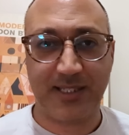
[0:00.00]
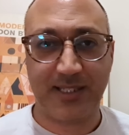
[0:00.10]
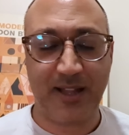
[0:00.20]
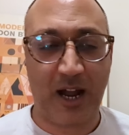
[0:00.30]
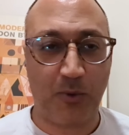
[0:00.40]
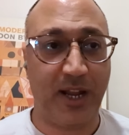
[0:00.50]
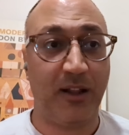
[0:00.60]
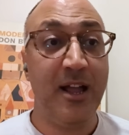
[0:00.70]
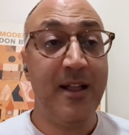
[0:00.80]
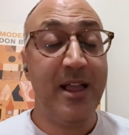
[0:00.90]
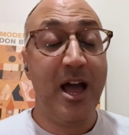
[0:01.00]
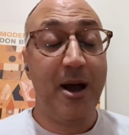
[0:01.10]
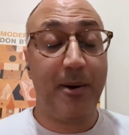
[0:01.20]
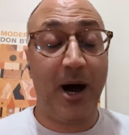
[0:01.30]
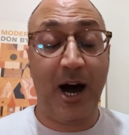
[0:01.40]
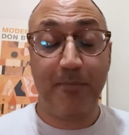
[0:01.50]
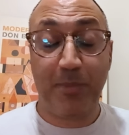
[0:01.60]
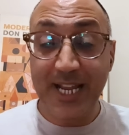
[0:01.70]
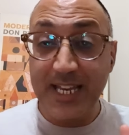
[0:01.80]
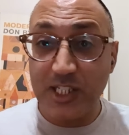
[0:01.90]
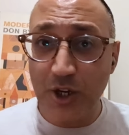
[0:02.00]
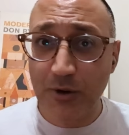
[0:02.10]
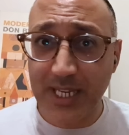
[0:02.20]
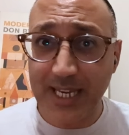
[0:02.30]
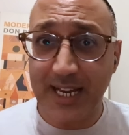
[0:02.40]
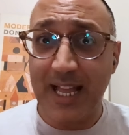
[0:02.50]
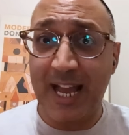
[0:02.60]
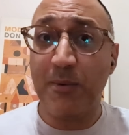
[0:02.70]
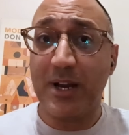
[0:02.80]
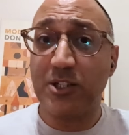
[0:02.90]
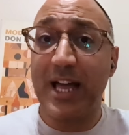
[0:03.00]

it's not real. But he's using it anyway.